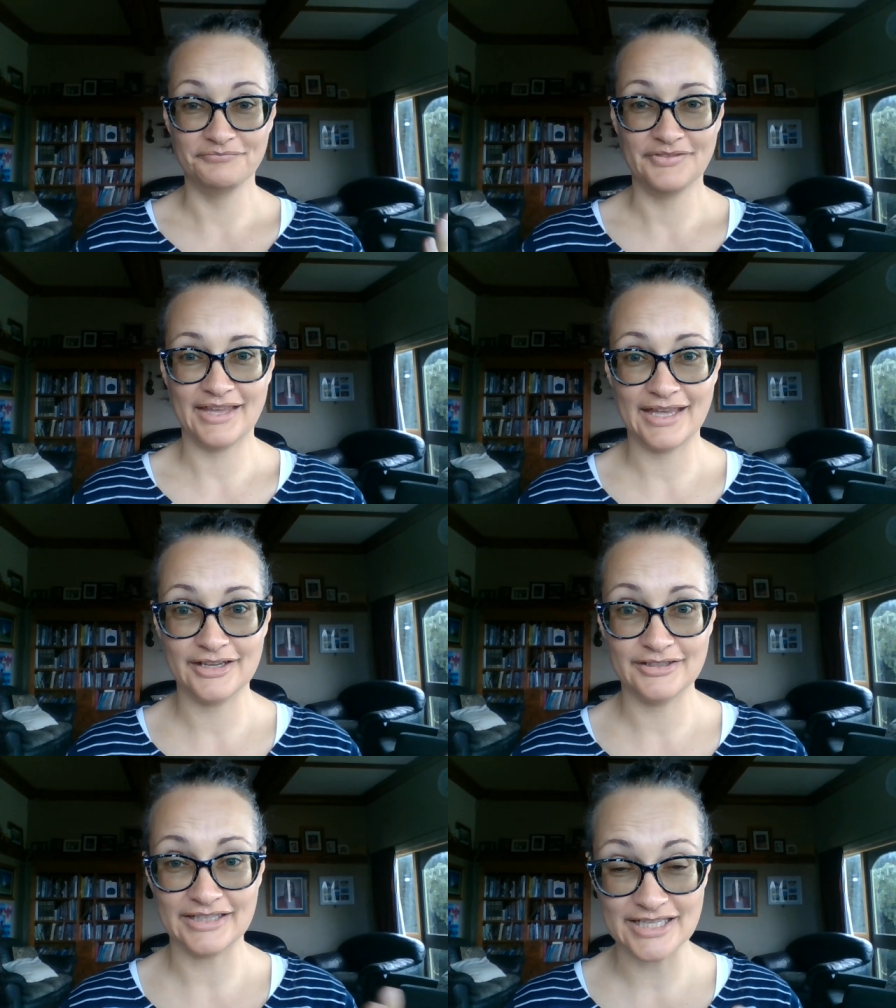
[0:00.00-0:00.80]

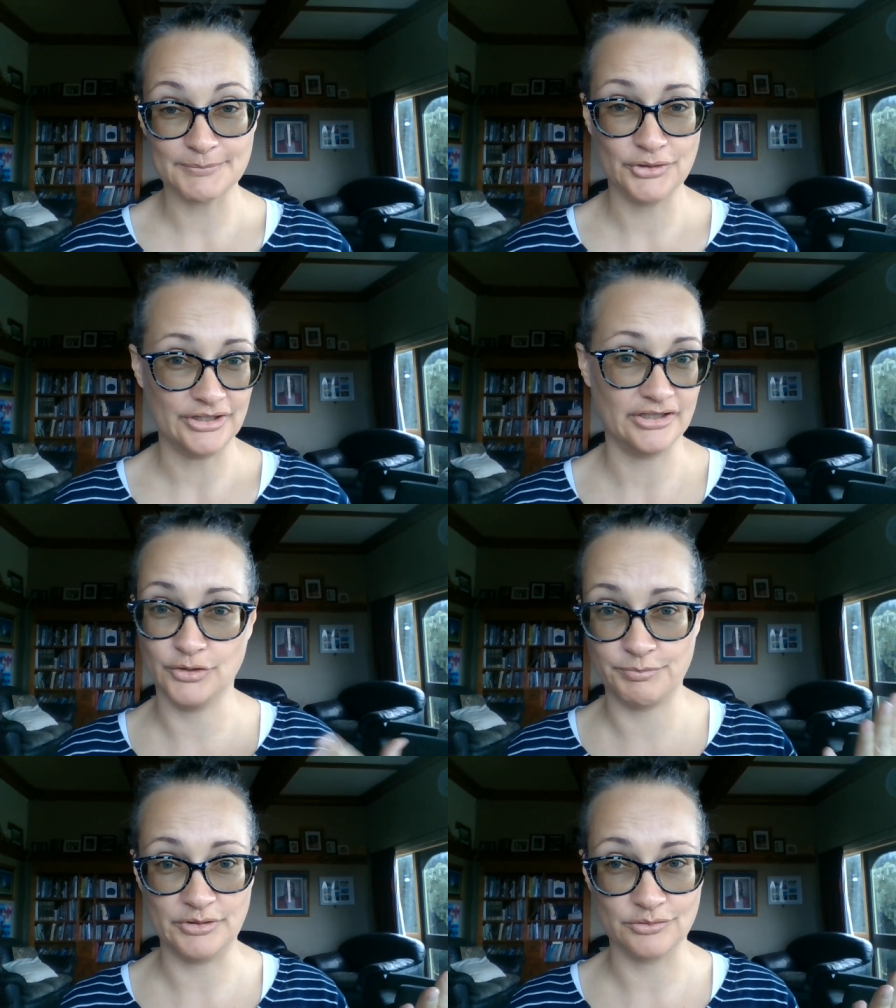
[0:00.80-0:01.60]
and the next morning it would
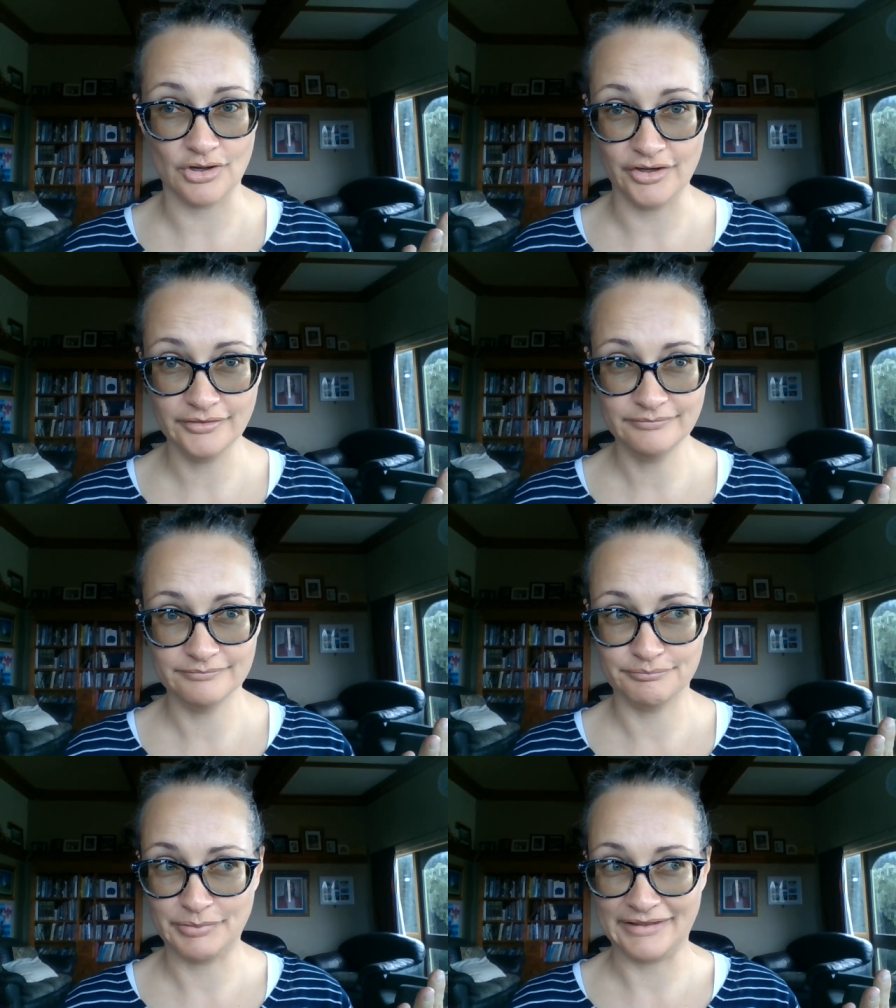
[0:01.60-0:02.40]
be all gone.
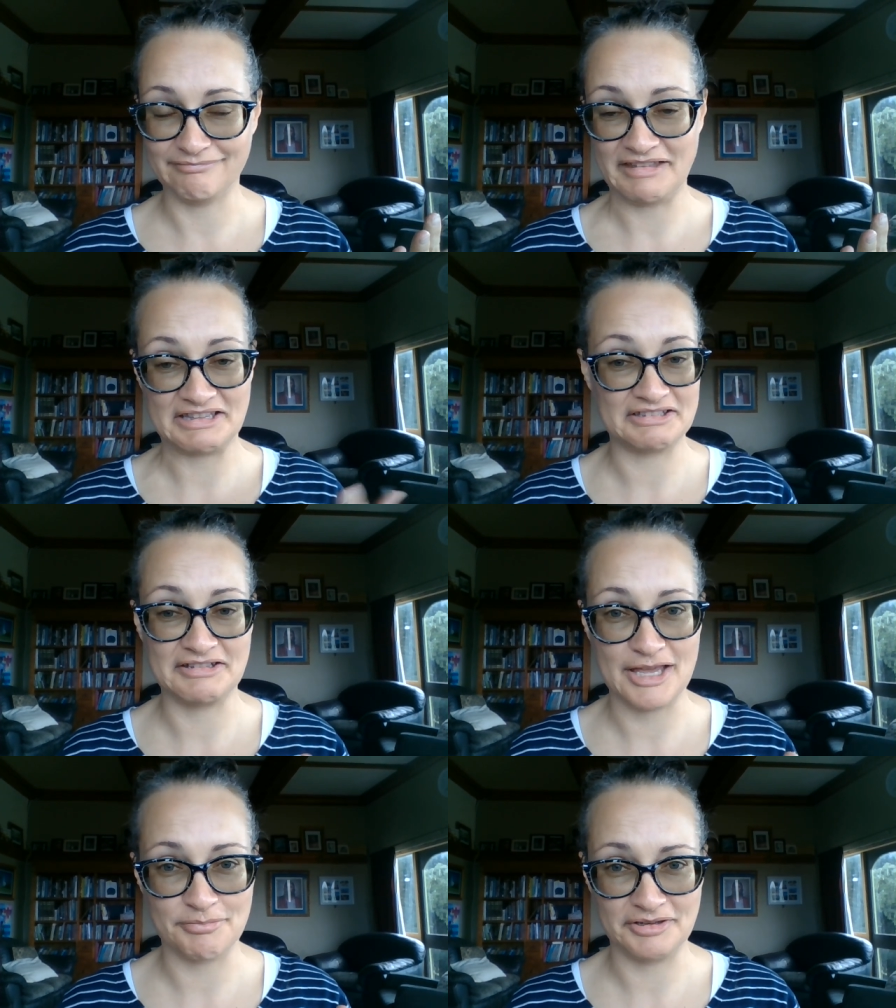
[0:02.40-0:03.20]
But that didn't
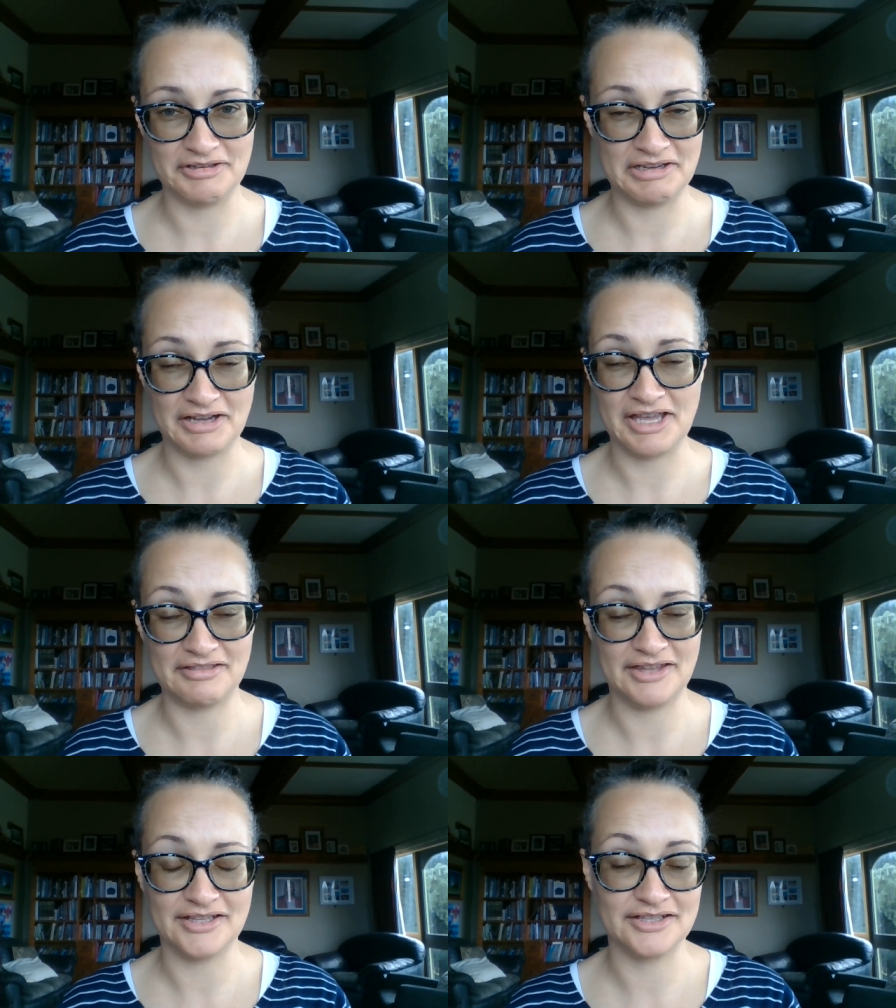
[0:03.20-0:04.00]
happen, and I had
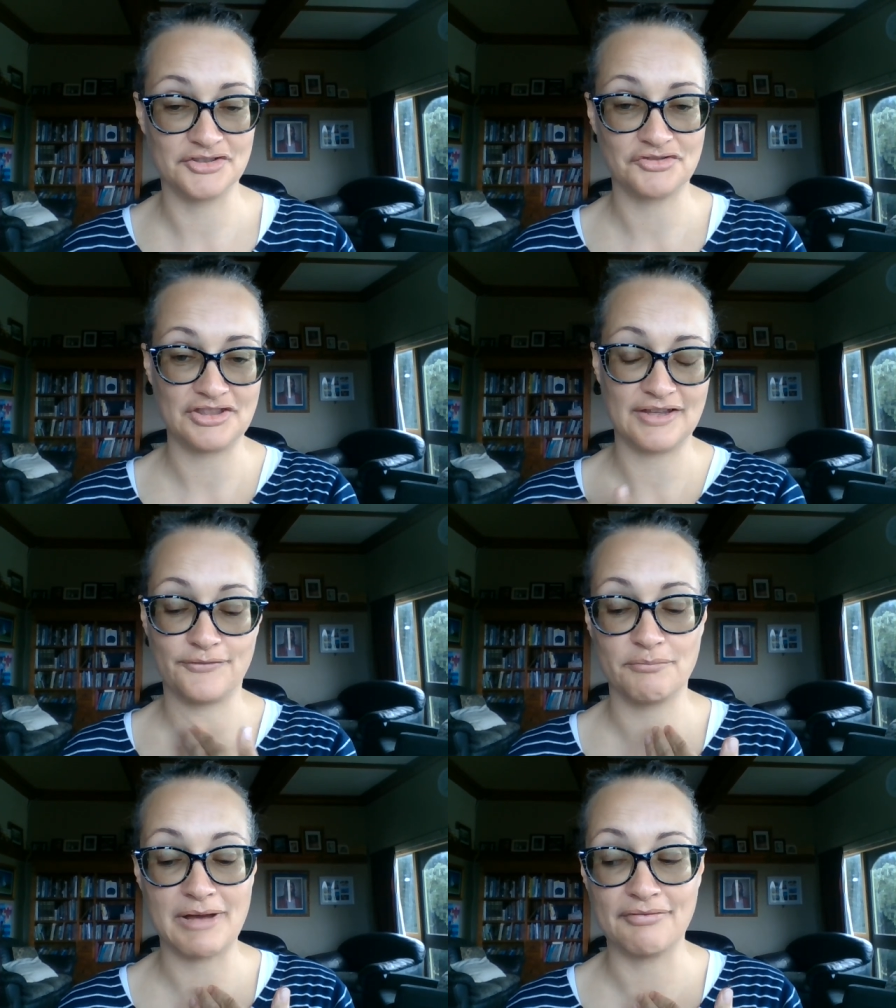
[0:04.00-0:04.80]
that injury there for
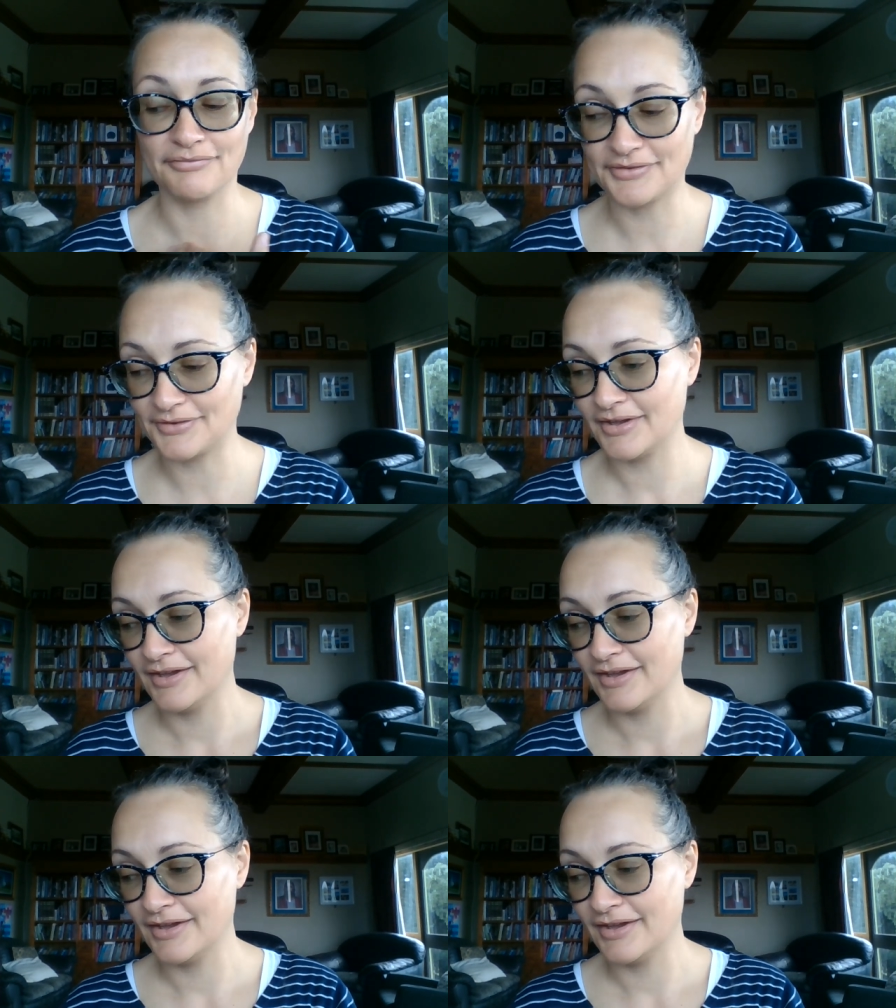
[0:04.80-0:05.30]
months